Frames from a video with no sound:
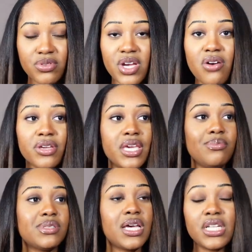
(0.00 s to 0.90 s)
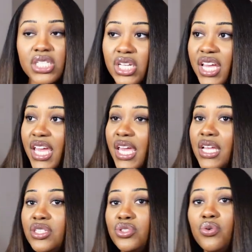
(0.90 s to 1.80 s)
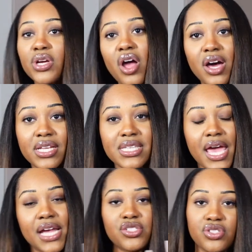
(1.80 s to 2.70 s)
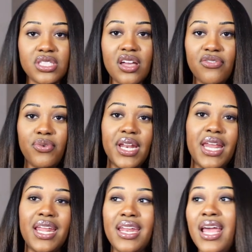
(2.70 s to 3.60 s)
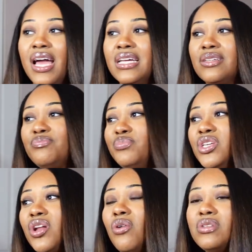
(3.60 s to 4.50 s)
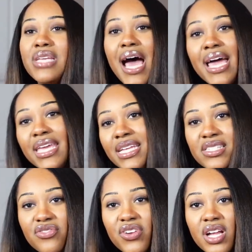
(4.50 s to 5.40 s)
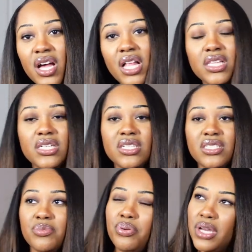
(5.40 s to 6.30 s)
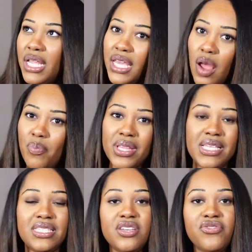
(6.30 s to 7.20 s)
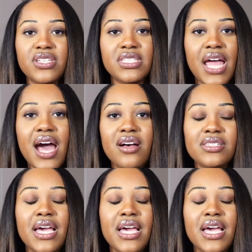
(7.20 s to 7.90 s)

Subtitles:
Don't keep touching it and doing all this extra stuff with it, and you know, dyeing it different colors and putting it up in these different styles.